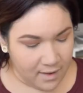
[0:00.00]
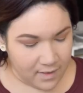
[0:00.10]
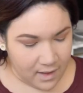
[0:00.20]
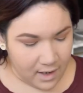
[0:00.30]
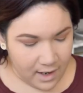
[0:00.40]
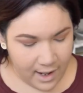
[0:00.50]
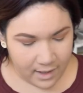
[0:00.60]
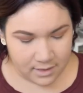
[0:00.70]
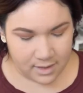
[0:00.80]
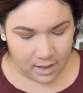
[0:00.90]
Then
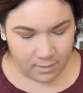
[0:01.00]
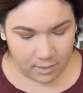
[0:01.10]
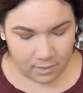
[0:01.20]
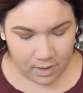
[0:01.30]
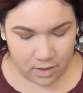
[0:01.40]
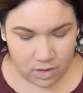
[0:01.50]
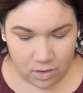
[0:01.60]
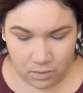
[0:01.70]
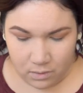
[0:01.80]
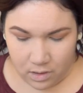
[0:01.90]
next I'm going
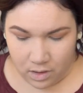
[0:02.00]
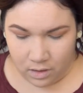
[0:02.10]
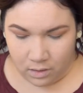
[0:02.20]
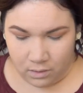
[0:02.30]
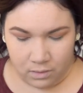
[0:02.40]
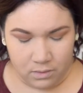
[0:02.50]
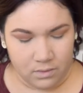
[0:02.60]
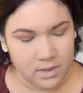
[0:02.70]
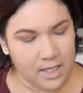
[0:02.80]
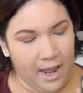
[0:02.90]
to
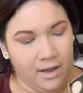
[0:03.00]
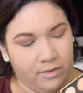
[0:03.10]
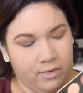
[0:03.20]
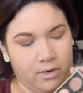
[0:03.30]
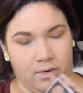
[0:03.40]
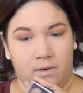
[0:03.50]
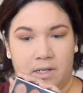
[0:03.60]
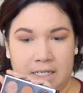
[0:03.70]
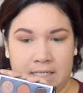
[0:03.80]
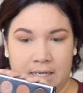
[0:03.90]
use
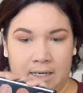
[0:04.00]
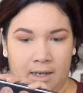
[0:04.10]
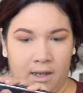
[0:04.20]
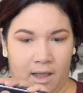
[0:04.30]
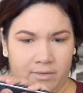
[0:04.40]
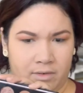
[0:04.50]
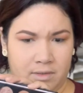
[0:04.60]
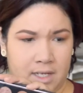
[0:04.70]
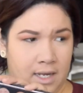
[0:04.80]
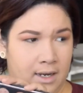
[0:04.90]
Aphrodite, I
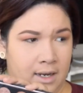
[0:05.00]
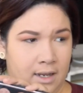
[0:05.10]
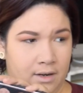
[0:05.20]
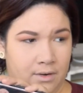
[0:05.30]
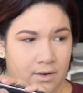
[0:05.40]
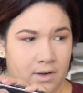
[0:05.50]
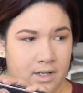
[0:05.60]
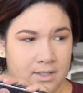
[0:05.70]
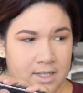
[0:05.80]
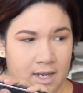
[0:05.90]
don't know how
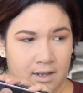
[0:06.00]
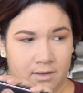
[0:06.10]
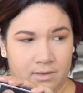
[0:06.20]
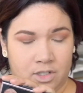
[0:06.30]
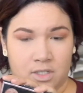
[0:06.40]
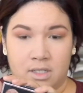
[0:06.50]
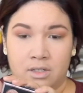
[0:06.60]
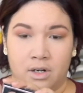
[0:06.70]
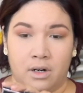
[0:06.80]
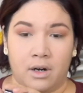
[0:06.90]
to say it, which is this
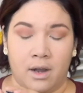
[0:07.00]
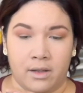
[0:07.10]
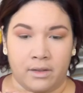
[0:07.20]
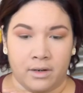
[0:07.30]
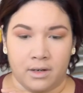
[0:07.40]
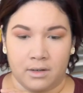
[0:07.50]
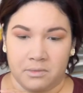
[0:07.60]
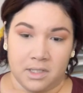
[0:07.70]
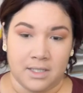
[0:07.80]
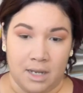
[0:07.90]
darker color,
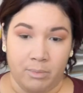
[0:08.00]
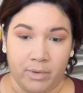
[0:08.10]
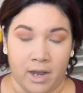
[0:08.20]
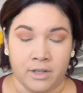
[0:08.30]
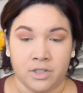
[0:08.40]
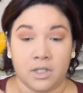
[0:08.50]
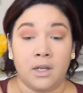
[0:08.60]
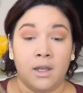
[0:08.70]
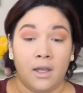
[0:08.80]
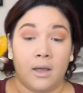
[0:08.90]
the same brush,
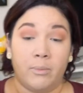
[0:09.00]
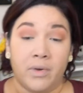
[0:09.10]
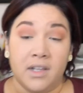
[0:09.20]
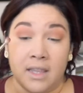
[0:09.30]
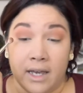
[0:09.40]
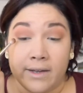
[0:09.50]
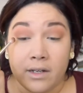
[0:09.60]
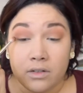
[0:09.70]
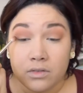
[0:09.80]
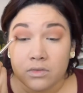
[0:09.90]
and put that
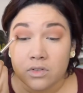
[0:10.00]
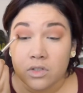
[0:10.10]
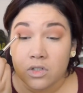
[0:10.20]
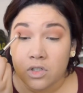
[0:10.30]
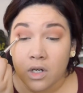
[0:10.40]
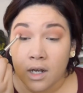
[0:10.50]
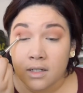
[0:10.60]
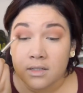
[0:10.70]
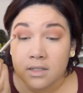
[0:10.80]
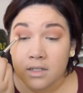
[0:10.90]

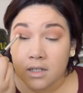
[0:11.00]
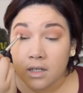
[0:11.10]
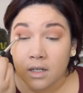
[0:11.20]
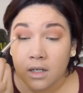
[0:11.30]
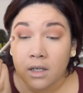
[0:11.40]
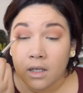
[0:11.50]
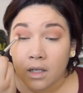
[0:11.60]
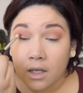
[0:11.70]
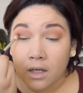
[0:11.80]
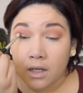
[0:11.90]
just
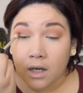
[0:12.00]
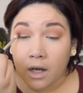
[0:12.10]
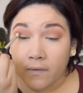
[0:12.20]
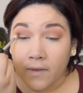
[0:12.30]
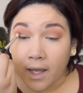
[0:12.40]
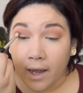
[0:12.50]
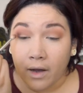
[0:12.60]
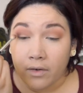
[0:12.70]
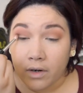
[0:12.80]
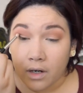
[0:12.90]
on the
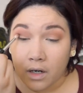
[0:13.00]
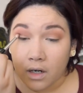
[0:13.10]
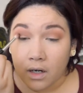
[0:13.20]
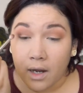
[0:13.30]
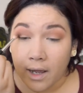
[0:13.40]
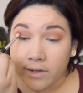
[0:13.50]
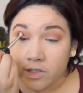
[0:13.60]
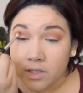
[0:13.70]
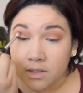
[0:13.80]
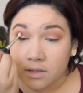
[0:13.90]
outer
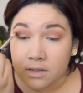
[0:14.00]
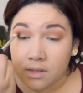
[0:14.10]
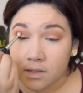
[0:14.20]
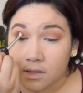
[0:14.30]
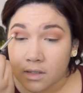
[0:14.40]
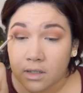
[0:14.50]
edges.